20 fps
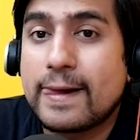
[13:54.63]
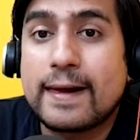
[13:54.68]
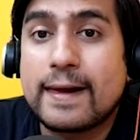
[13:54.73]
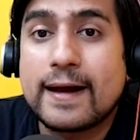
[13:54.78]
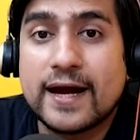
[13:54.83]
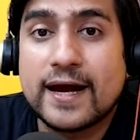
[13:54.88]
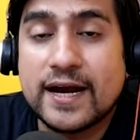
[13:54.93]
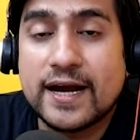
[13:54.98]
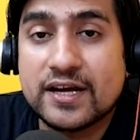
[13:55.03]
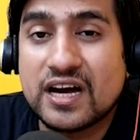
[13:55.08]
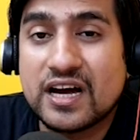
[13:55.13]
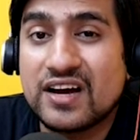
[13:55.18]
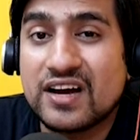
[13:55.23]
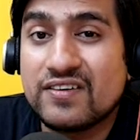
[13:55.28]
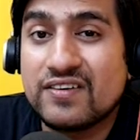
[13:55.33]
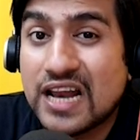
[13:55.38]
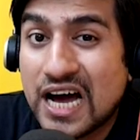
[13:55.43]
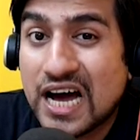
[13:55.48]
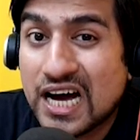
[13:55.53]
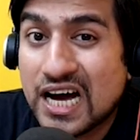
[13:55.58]
And I
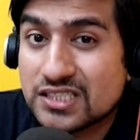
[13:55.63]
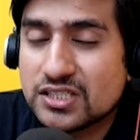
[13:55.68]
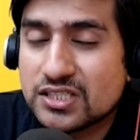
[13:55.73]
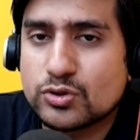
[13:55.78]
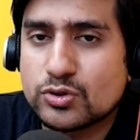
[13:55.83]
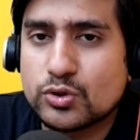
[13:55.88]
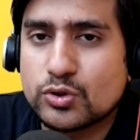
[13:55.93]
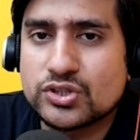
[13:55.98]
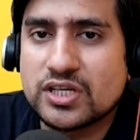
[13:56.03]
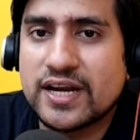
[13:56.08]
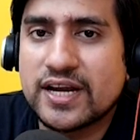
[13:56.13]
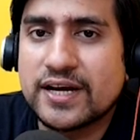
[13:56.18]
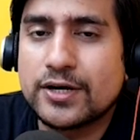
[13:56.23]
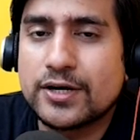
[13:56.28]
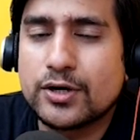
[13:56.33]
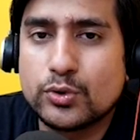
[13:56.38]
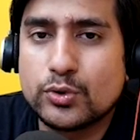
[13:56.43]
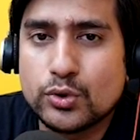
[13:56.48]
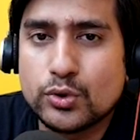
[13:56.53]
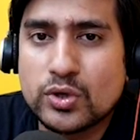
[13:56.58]
will ask this question like,
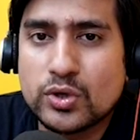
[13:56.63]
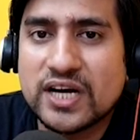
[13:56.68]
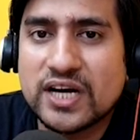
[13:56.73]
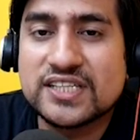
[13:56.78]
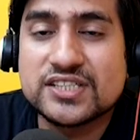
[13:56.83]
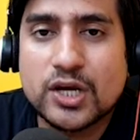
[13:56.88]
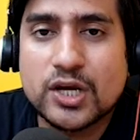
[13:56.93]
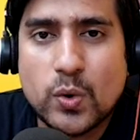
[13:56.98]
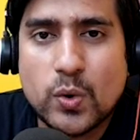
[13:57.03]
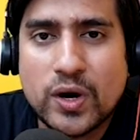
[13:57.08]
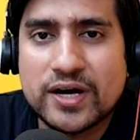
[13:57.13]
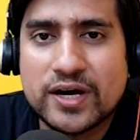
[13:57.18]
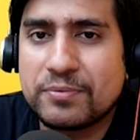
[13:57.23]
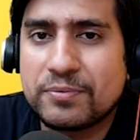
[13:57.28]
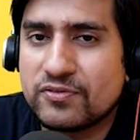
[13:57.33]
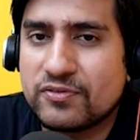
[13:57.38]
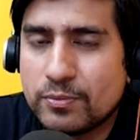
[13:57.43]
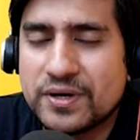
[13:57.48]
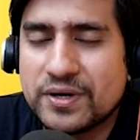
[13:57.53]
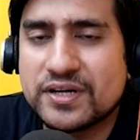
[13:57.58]
do you guys require
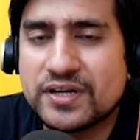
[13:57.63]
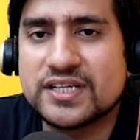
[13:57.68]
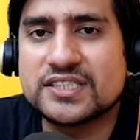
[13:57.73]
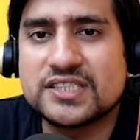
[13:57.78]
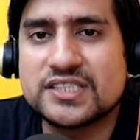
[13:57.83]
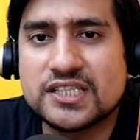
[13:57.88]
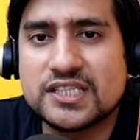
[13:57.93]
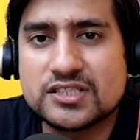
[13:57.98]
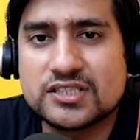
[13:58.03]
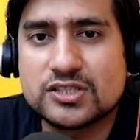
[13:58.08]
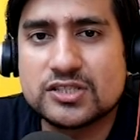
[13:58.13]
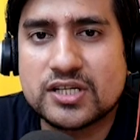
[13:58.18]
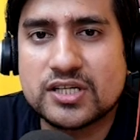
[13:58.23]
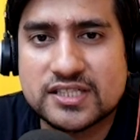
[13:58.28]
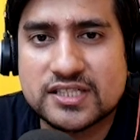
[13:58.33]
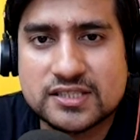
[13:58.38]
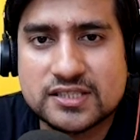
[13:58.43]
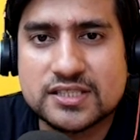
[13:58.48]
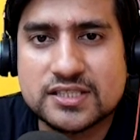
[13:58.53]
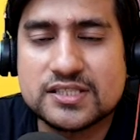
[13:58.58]
performance testing,
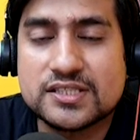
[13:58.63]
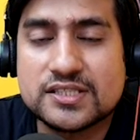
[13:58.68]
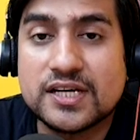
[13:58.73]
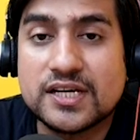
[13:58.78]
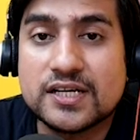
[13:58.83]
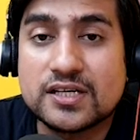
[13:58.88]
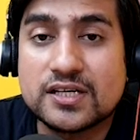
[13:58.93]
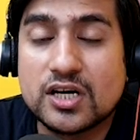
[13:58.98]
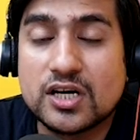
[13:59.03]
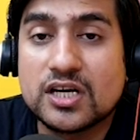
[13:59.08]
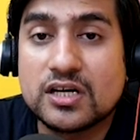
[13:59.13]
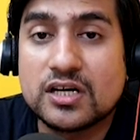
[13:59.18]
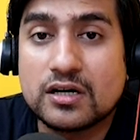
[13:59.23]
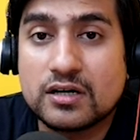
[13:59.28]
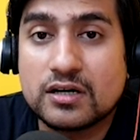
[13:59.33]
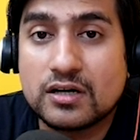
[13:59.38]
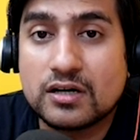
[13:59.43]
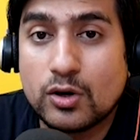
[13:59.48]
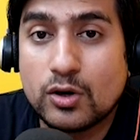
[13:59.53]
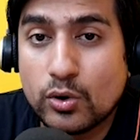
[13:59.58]
stress testing,
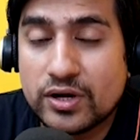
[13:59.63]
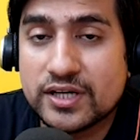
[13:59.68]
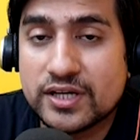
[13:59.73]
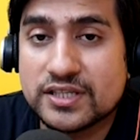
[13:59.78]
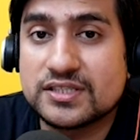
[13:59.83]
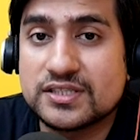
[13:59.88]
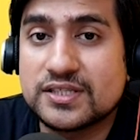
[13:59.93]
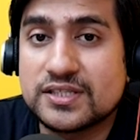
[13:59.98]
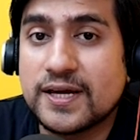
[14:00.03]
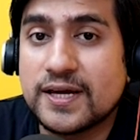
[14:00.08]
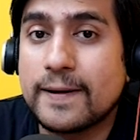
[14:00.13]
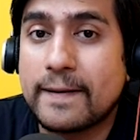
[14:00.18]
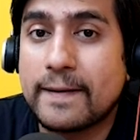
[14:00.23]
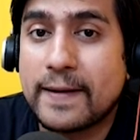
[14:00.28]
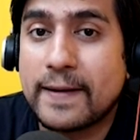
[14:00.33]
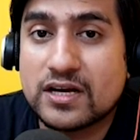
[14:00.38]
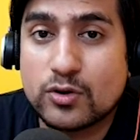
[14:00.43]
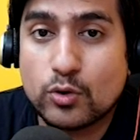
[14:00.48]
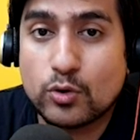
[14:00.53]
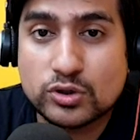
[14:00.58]
uh, load testing,
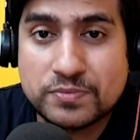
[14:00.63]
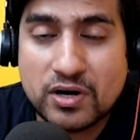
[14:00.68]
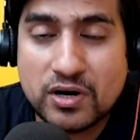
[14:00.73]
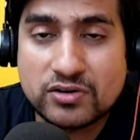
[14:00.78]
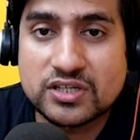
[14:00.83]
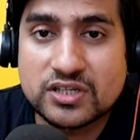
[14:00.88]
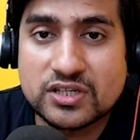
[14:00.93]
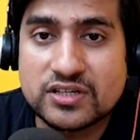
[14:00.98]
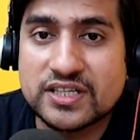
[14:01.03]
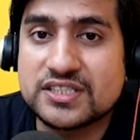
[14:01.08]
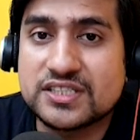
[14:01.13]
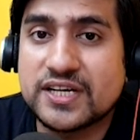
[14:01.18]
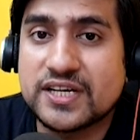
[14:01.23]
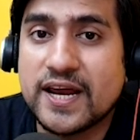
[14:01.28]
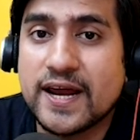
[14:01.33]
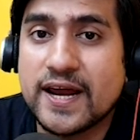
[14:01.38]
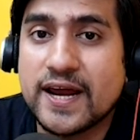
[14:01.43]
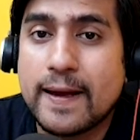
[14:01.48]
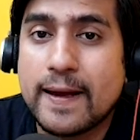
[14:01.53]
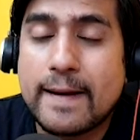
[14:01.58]
cross-browser
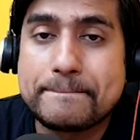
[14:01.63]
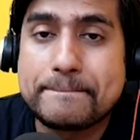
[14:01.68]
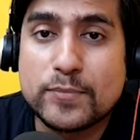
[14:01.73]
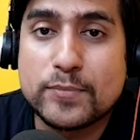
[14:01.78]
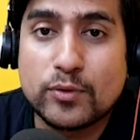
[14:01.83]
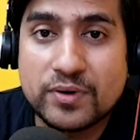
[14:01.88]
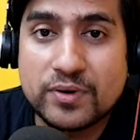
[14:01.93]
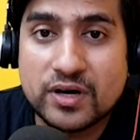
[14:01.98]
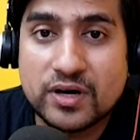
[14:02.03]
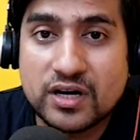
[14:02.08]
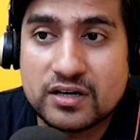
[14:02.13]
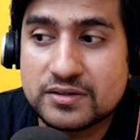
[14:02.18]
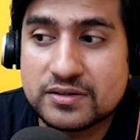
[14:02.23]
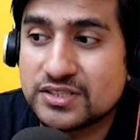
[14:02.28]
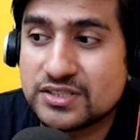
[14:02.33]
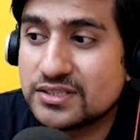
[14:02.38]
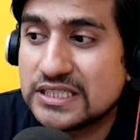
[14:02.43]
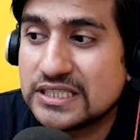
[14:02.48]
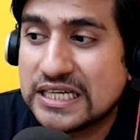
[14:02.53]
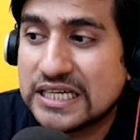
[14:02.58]
testing, mob uh,
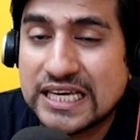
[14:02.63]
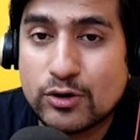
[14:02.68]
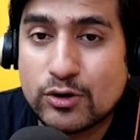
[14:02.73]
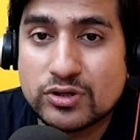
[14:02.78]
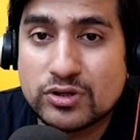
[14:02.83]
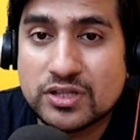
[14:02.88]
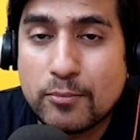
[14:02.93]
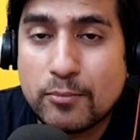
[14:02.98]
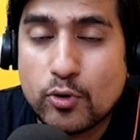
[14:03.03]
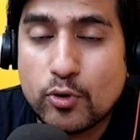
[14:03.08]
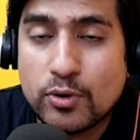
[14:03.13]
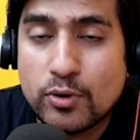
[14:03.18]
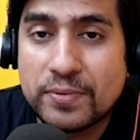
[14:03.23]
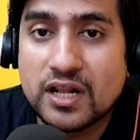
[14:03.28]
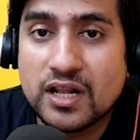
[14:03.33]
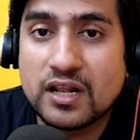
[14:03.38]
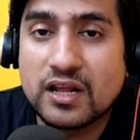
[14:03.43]
checking on the mobile